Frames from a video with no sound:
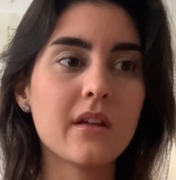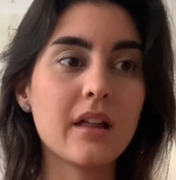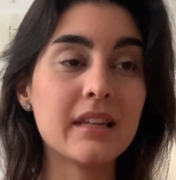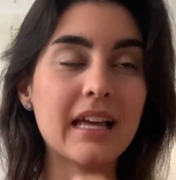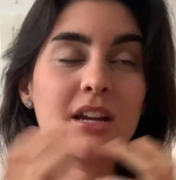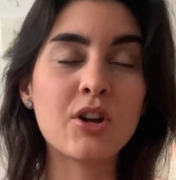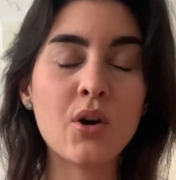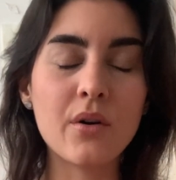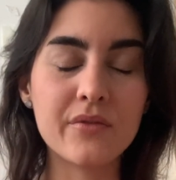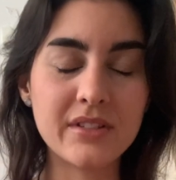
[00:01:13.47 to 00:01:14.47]
let
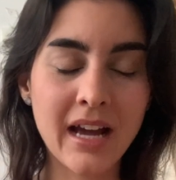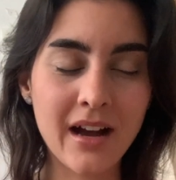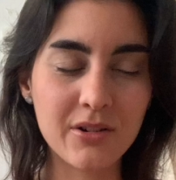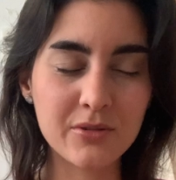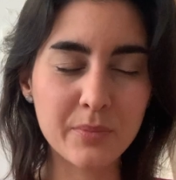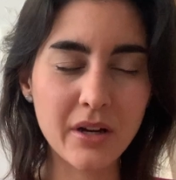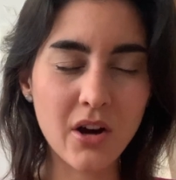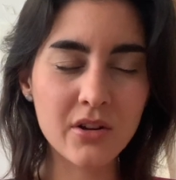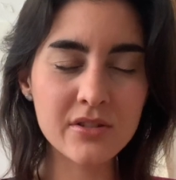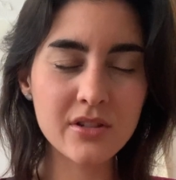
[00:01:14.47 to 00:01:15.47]
go of doubt. But
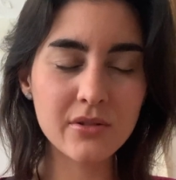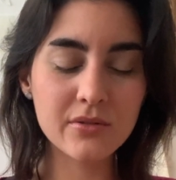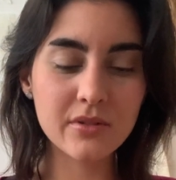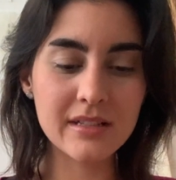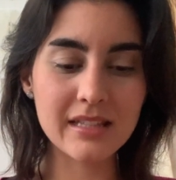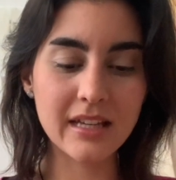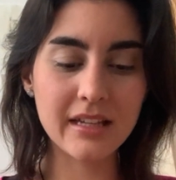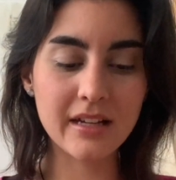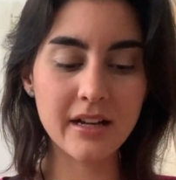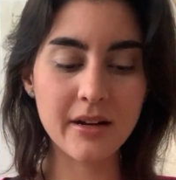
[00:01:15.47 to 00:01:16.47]
also it's
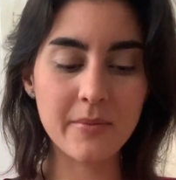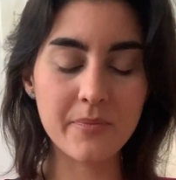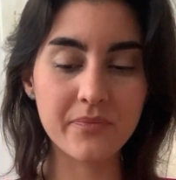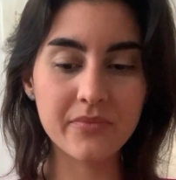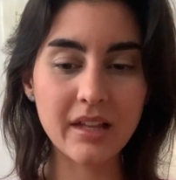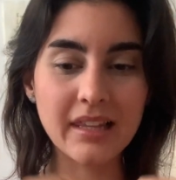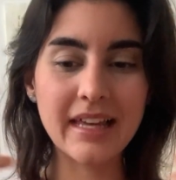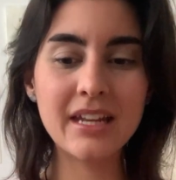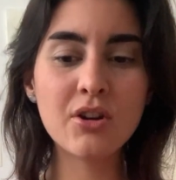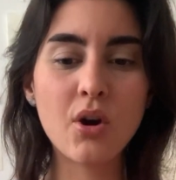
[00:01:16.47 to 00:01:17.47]
like
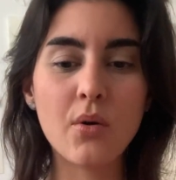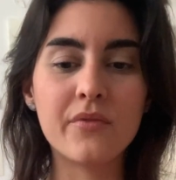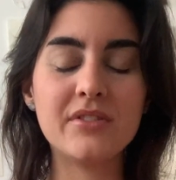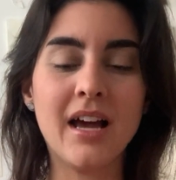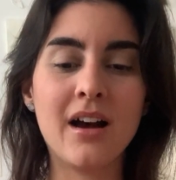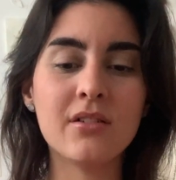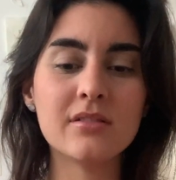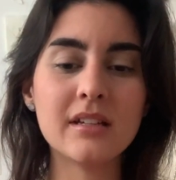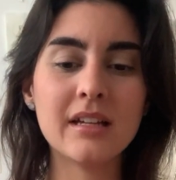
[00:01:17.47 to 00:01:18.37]
letting go of doubt